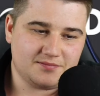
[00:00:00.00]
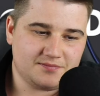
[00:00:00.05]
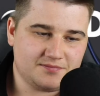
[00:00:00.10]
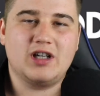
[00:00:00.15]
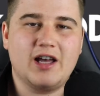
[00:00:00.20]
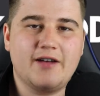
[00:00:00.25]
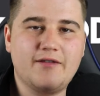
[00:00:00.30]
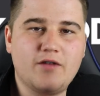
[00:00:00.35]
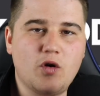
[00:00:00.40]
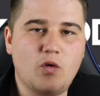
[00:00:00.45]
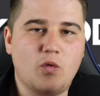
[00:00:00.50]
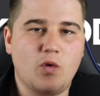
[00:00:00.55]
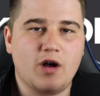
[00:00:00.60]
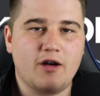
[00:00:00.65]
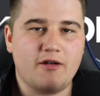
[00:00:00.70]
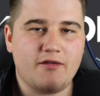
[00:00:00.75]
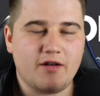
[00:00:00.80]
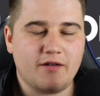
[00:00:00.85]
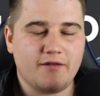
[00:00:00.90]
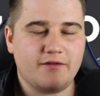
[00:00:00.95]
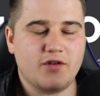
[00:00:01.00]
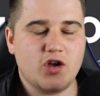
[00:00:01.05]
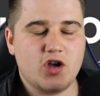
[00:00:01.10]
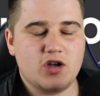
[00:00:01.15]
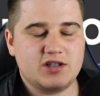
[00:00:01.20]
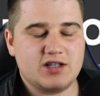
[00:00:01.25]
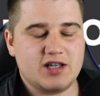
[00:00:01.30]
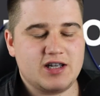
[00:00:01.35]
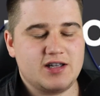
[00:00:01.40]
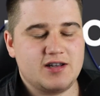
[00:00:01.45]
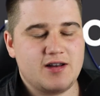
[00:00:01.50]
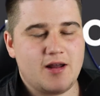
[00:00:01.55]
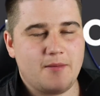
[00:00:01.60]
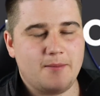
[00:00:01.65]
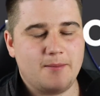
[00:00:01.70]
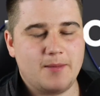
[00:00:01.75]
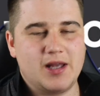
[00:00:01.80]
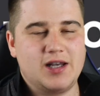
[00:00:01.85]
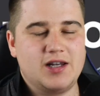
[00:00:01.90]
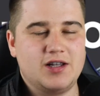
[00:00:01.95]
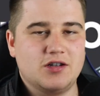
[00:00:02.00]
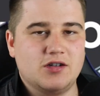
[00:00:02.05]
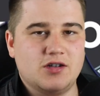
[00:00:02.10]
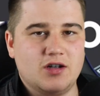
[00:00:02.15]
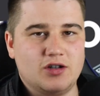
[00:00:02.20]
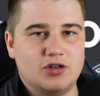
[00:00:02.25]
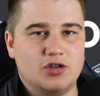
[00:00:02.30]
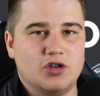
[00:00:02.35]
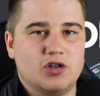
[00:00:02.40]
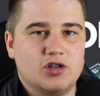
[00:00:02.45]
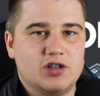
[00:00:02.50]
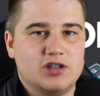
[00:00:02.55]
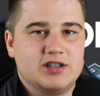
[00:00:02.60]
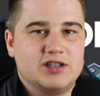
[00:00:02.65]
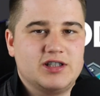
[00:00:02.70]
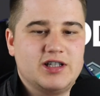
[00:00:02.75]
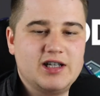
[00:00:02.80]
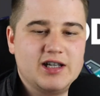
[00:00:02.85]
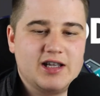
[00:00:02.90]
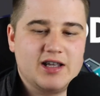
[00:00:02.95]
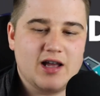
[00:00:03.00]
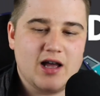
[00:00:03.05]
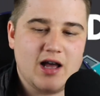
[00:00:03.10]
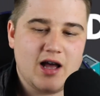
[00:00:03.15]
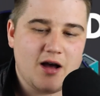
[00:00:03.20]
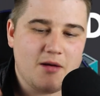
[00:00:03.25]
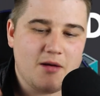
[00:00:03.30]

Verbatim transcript: together worth thirteen million dollars nearly.